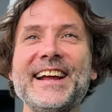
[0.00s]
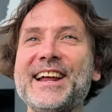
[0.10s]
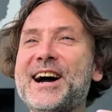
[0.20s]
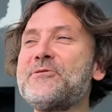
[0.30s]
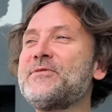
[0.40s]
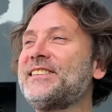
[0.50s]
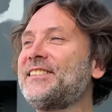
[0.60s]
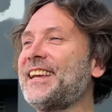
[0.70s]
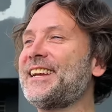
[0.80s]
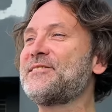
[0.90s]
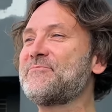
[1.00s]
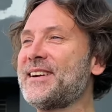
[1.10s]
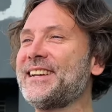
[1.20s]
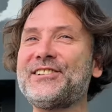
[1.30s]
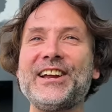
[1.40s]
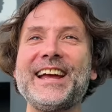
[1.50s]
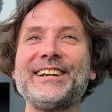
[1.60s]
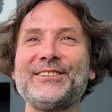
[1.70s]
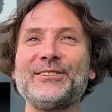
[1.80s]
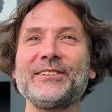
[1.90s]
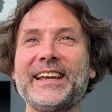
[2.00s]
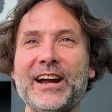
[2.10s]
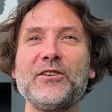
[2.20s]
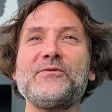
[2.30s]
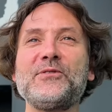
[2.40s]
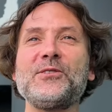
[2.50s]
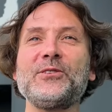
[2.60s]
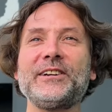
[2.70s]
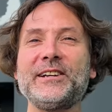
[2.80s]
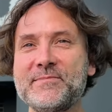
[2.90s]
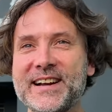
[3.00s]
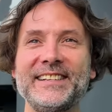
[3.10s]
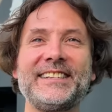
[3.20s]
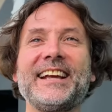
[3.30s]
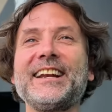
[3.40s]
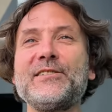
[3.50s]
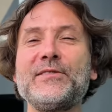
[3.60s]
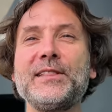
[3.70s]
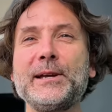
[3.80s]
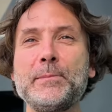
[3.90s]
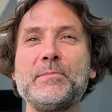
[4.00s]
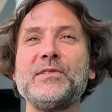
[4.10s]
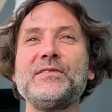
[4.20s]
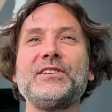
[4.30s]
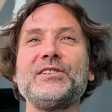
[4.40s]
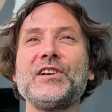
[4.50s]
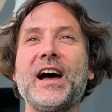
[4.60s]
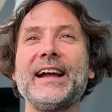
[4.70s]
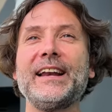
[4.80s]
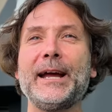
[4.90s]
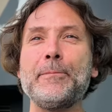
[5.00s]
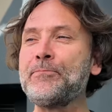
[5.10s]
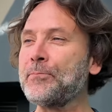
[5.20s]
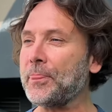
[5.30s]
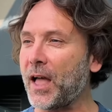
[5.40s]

And I always say on my channel, careful, or you might sell everything and move to Thailand.